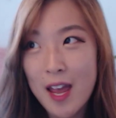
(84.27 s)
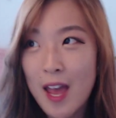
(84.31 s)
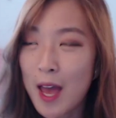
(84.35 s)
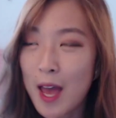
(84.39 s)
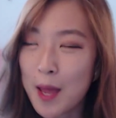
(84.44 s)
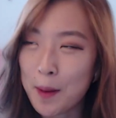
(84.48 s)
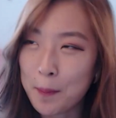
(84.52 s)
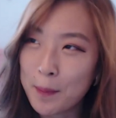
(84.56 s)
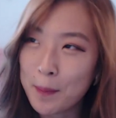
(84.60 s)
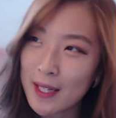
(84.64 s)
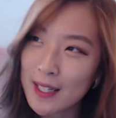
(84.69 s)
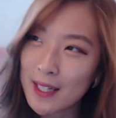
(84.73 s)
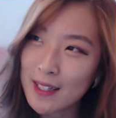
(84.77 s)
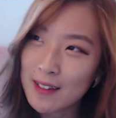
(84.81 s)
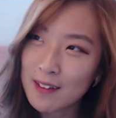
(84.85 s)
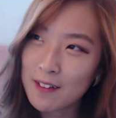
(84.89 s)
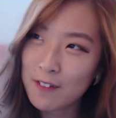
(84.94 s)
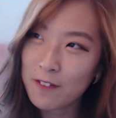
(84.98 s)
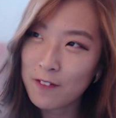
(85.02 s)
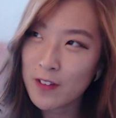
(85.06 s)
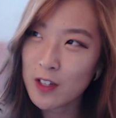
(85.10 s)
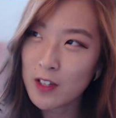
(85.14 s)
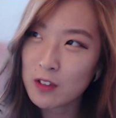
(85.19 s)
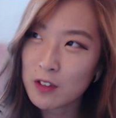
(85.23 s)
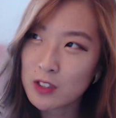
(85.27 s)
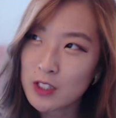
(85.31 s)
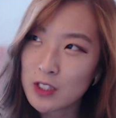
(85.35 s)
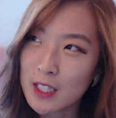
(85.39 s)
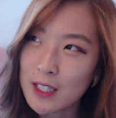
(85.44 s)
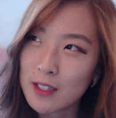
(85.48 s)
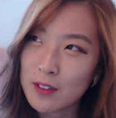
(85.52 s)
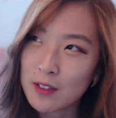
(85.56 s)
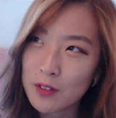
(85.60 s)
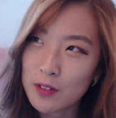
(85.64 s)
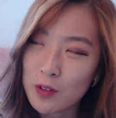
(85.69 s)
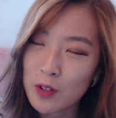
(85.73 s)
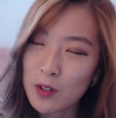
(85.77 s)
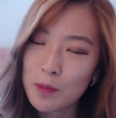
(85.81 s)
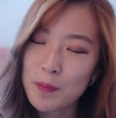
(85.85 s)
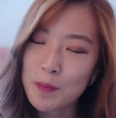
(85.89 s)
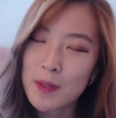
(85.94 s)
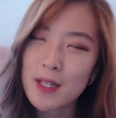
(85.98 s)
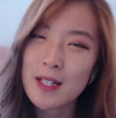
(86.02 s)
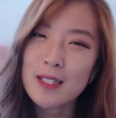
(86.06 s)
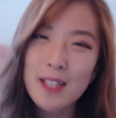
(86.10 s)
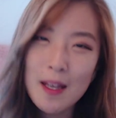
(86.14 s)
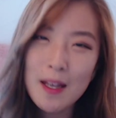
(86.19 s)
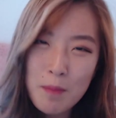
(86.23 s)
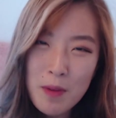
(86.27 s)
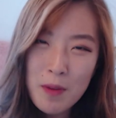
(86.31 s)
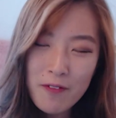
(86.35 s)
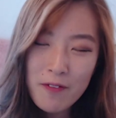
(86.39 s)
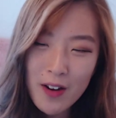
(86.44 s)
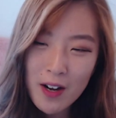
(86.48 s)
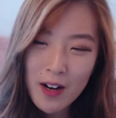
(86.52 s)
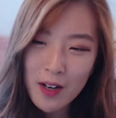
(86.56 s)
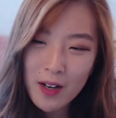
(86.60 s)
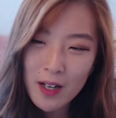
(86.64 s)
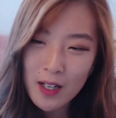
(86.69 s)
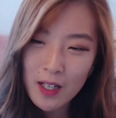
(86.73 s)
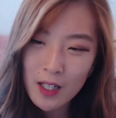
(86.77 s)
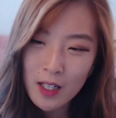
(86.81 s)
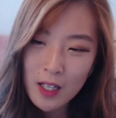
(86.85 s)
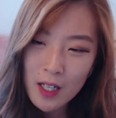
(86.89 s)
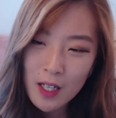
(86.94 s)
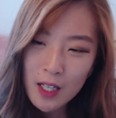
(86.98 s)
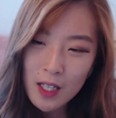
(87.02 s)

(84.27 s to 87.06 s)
and be in the feels in New York, because I'm a very